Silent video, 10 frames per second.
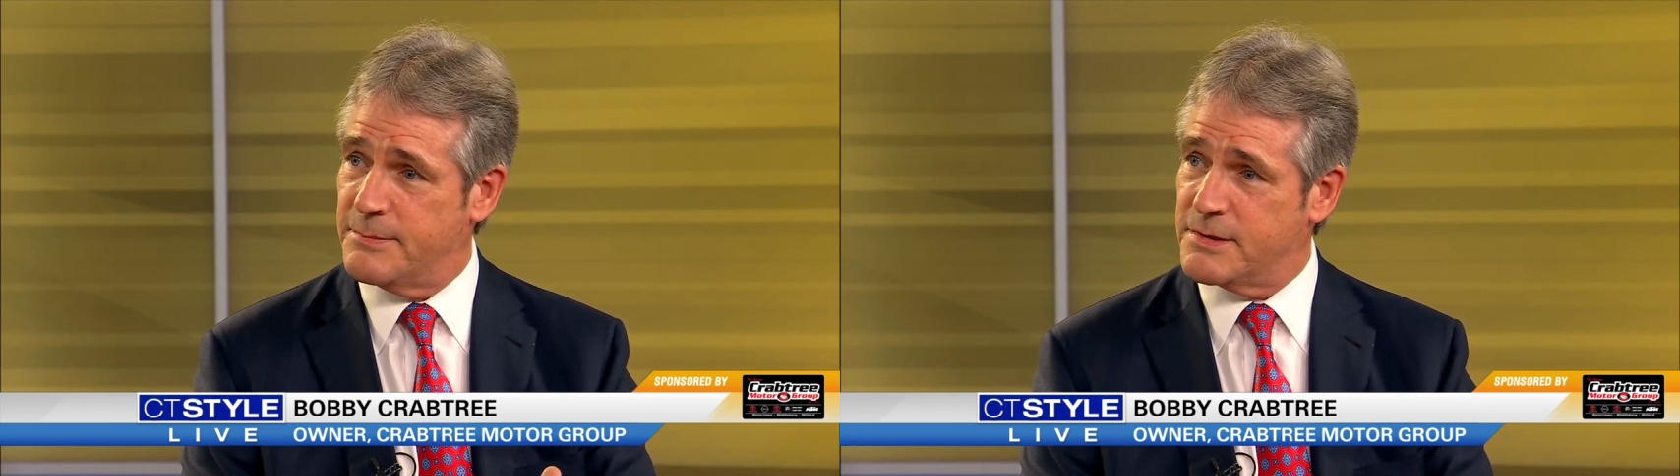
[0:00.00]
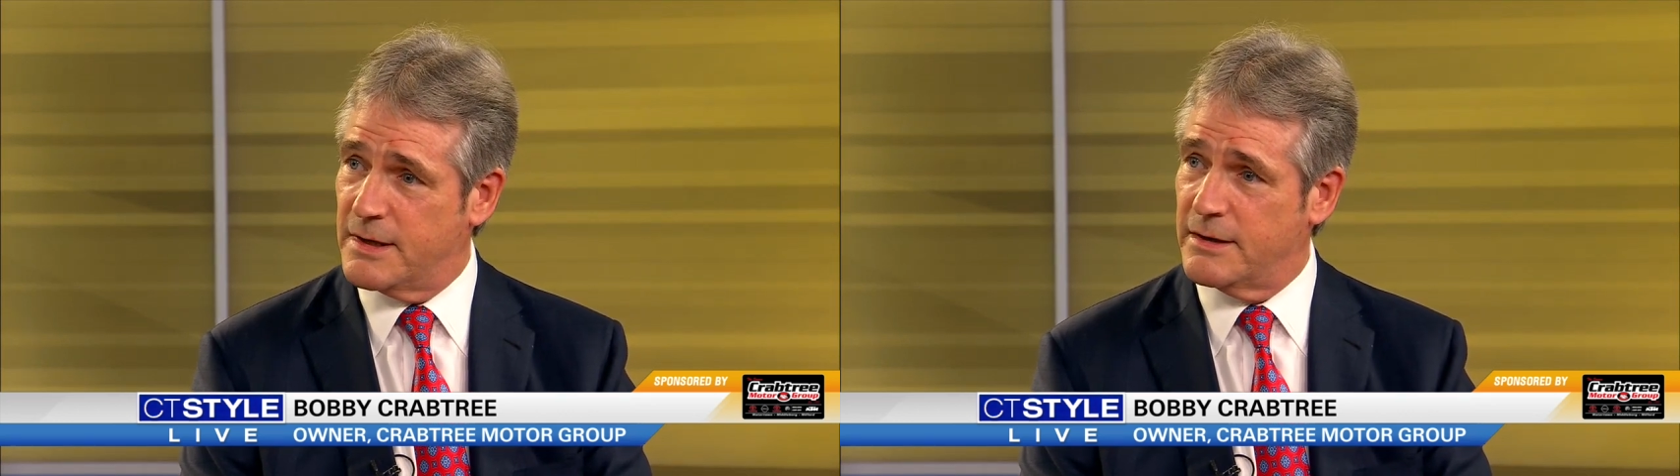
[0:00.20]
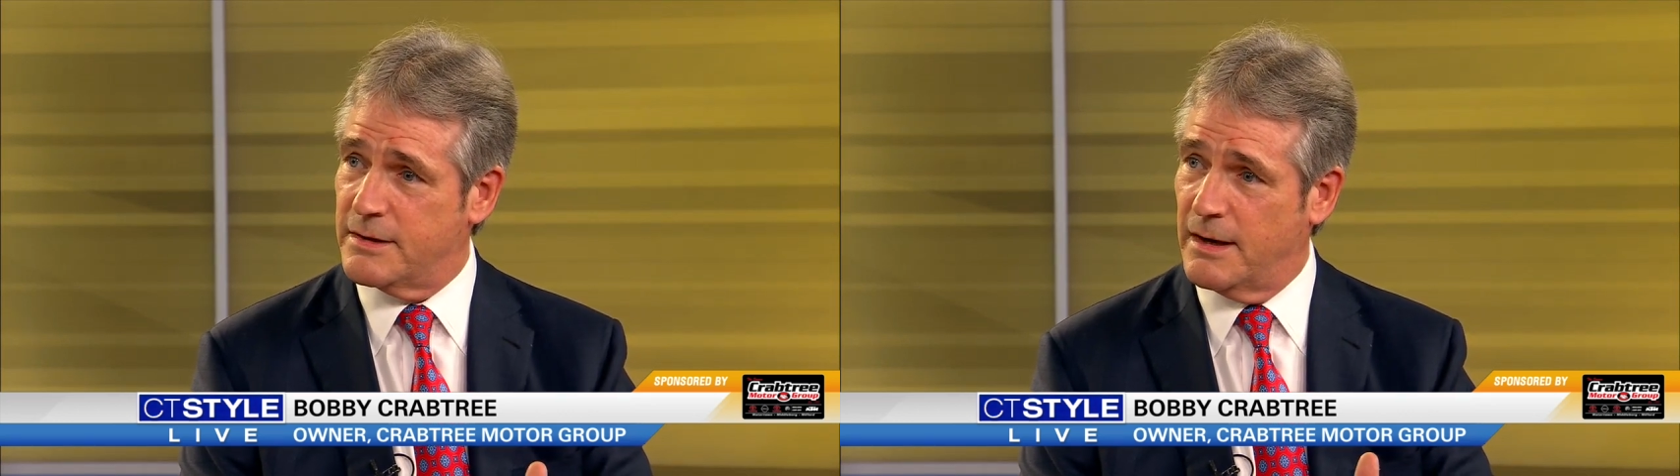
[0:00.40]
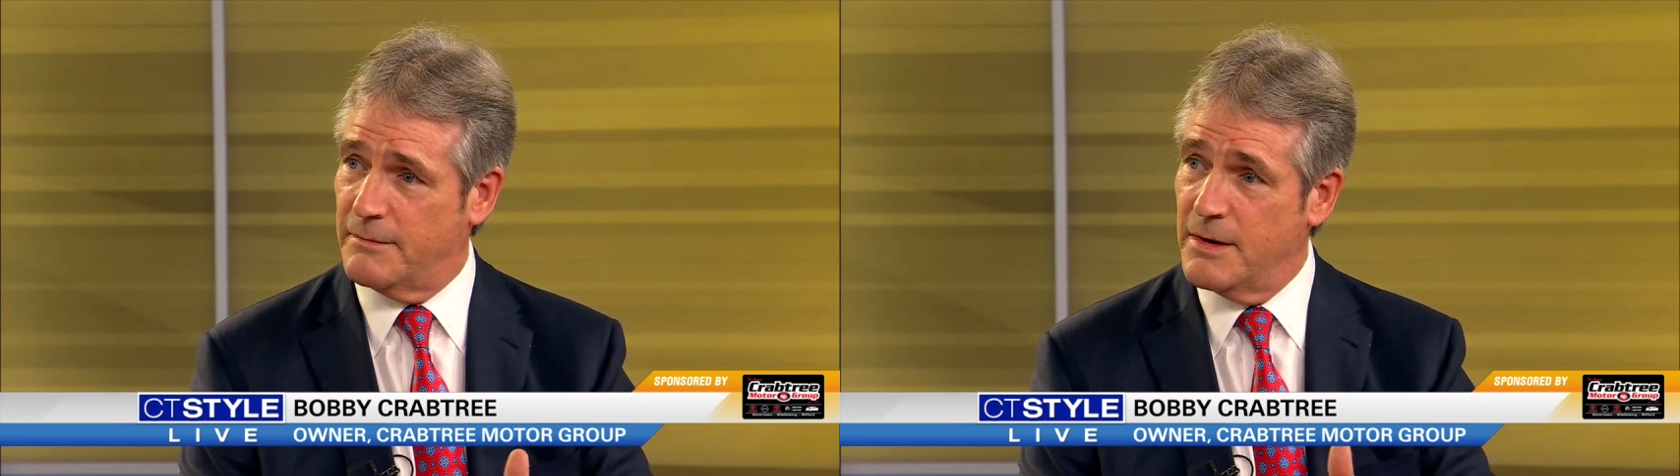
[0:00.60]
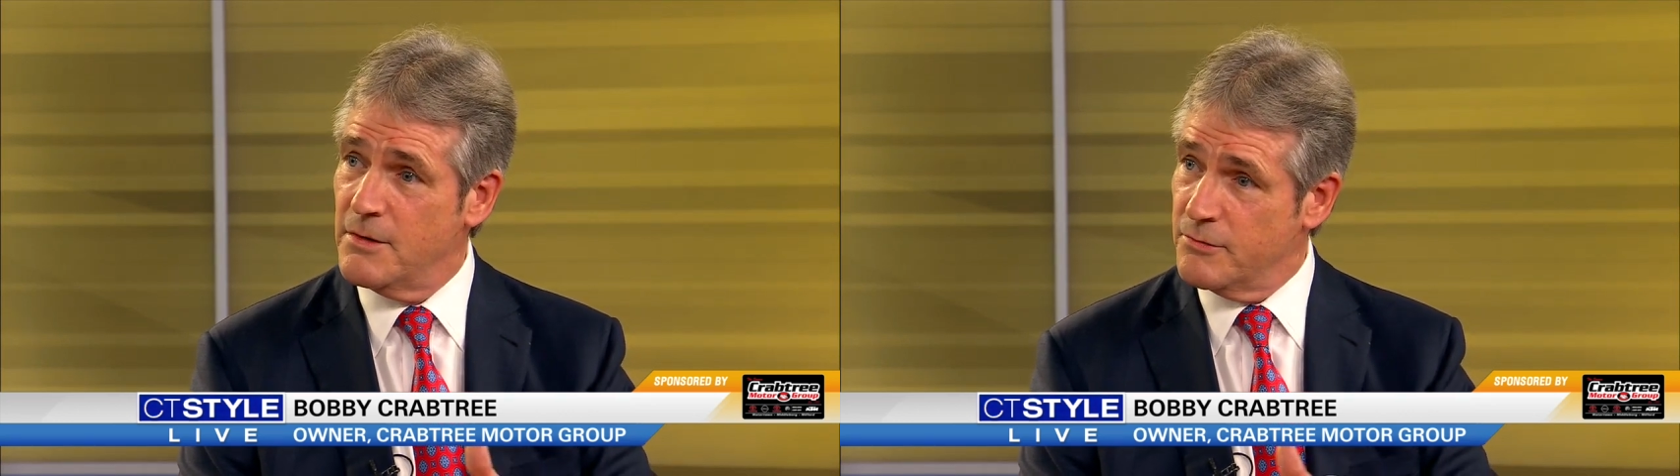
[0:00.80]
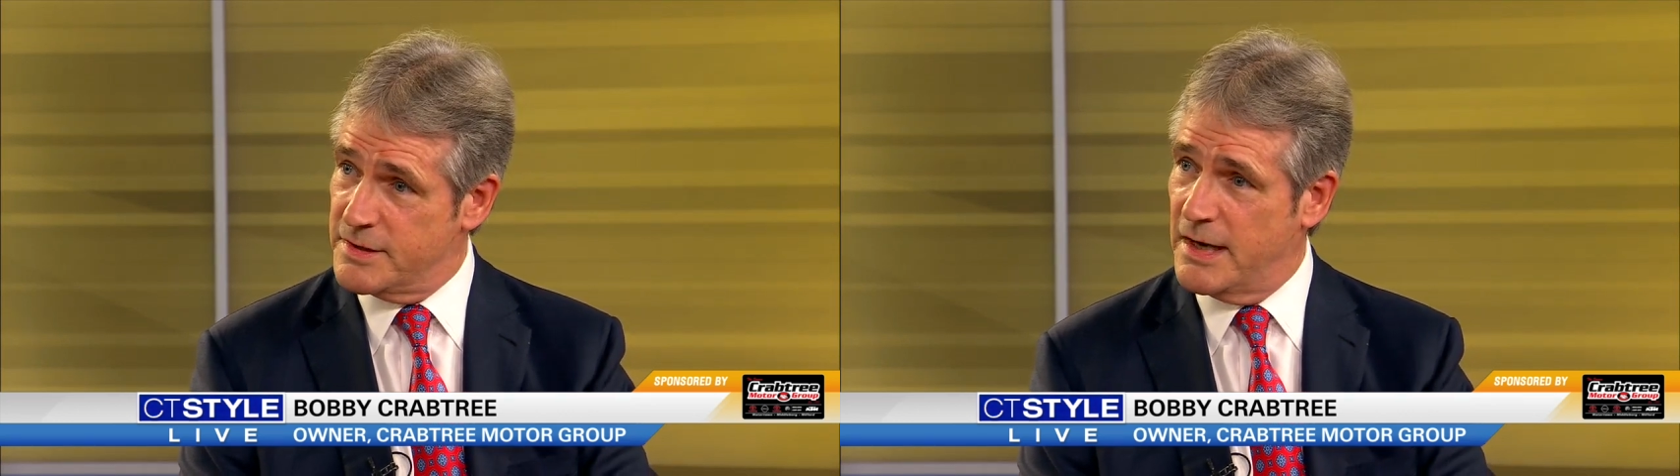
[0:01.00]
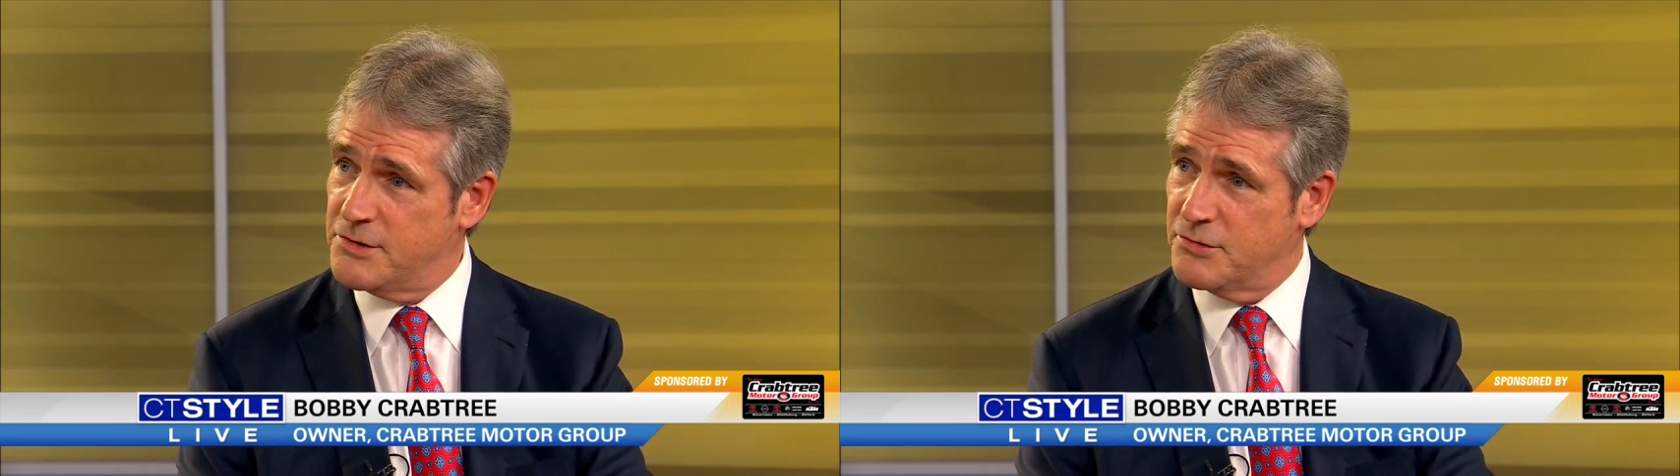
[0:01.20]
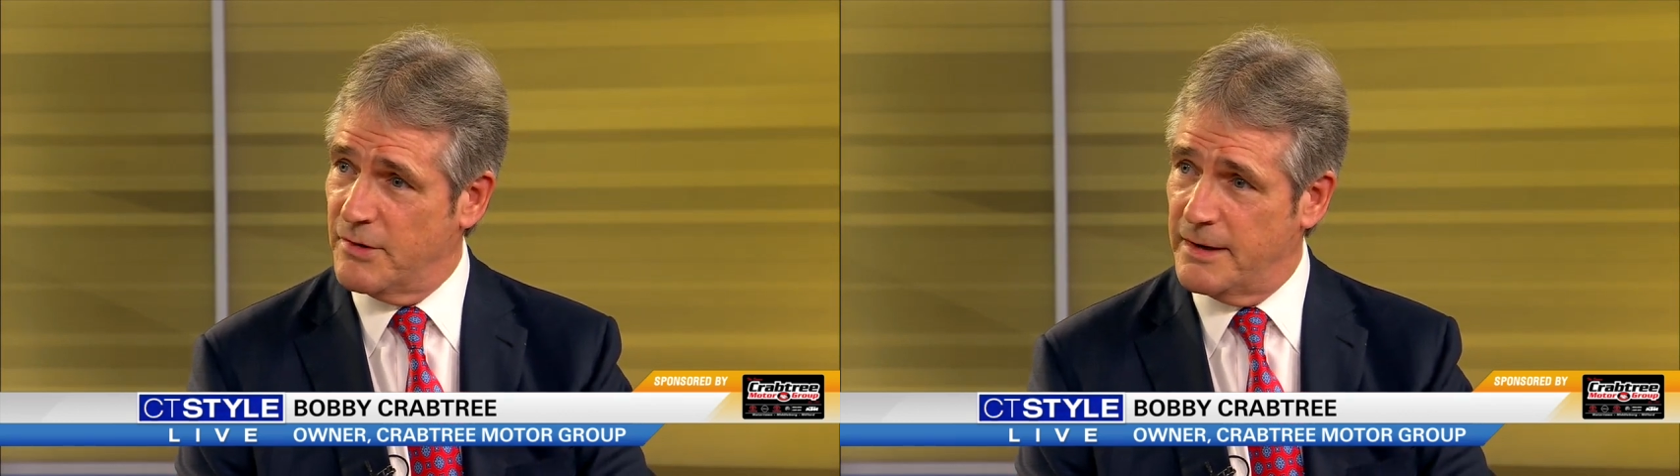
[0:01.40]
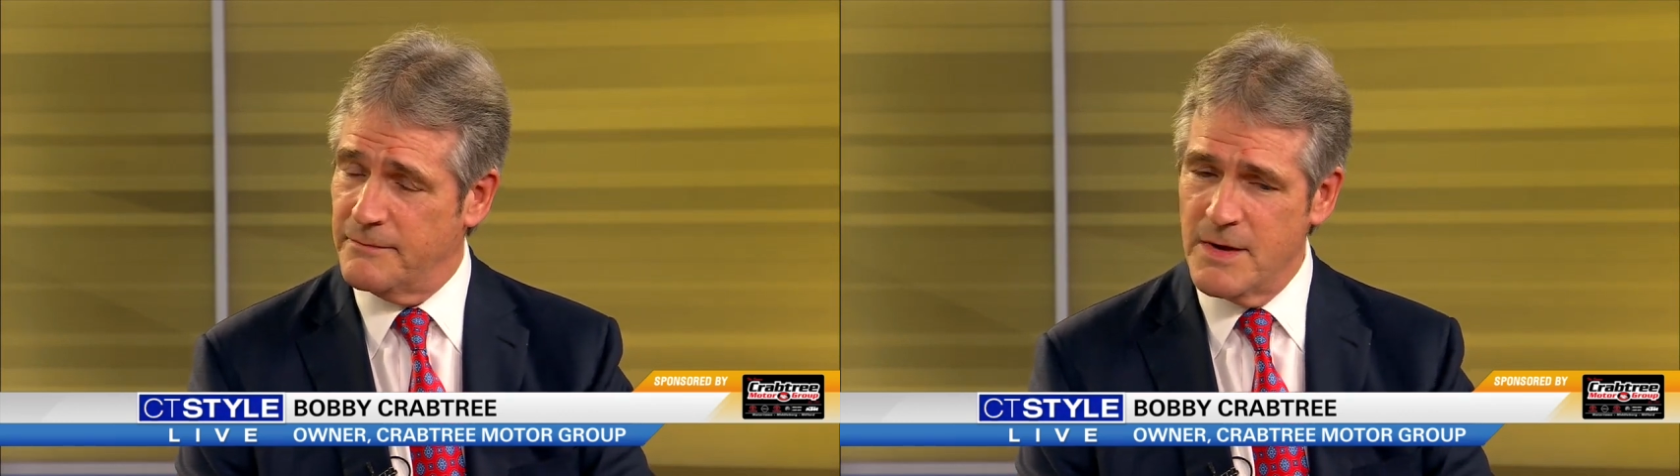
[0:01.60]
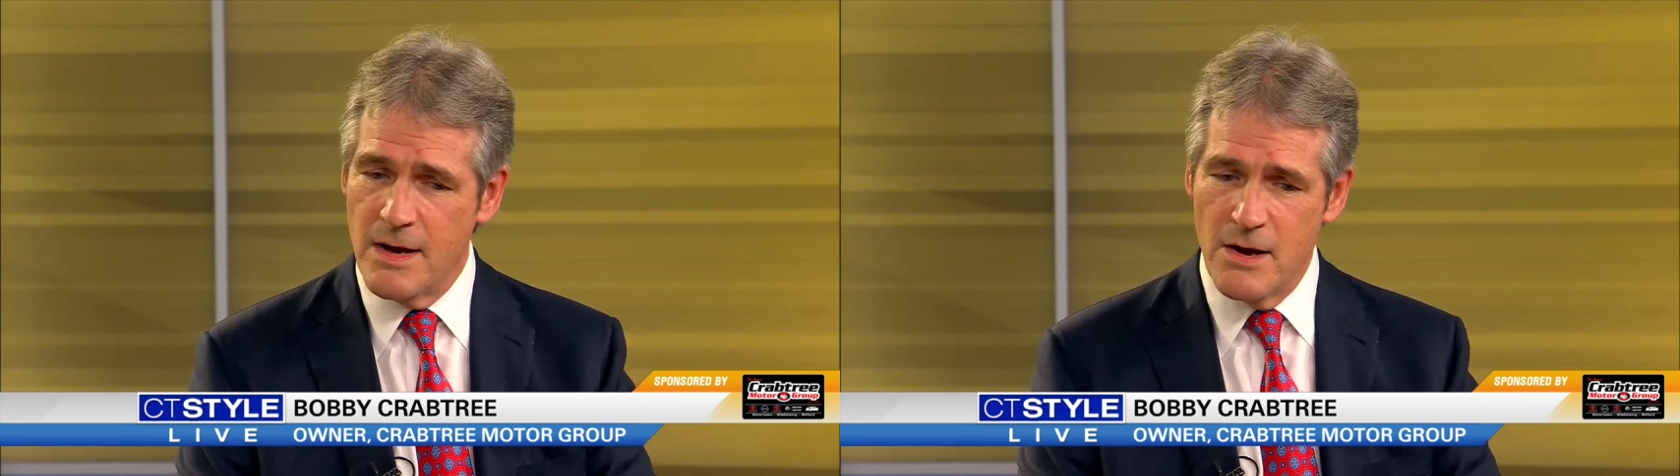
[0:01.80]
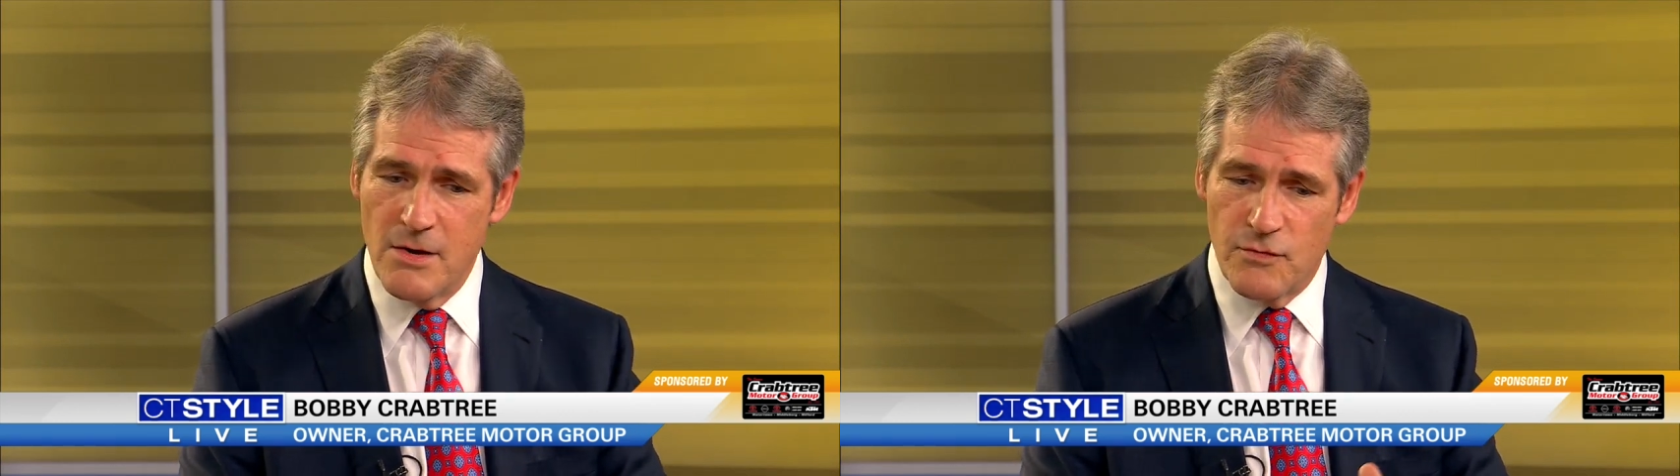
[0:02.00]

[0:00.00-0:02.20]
80% um, retention rate. Wow.